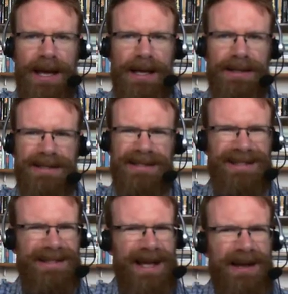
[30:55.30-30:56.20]
Uh, this
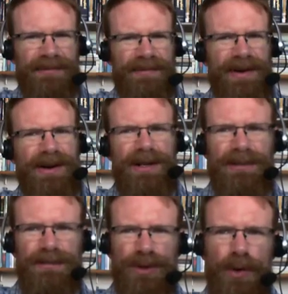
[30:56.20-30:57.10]
is not a very
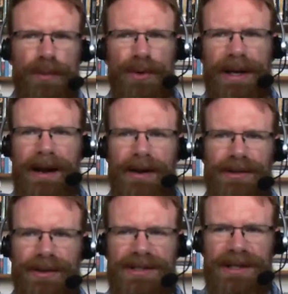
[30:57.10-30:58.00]
noble
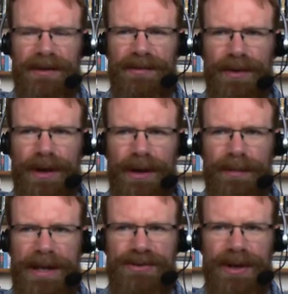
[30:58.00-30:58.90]
characteristic for
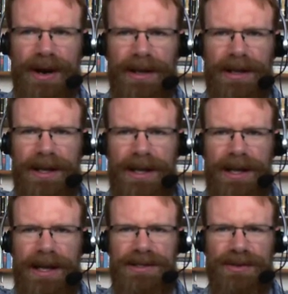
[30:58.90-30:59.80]
a patriarch.
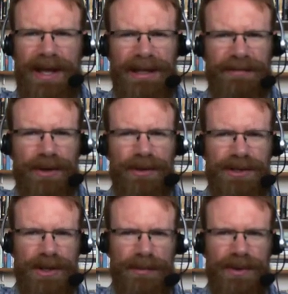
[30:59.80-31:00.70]
And so that left
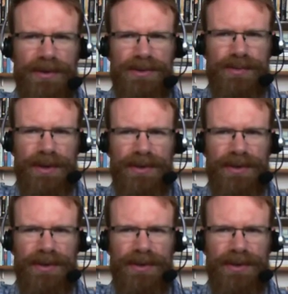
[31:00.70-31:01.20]
early interpreters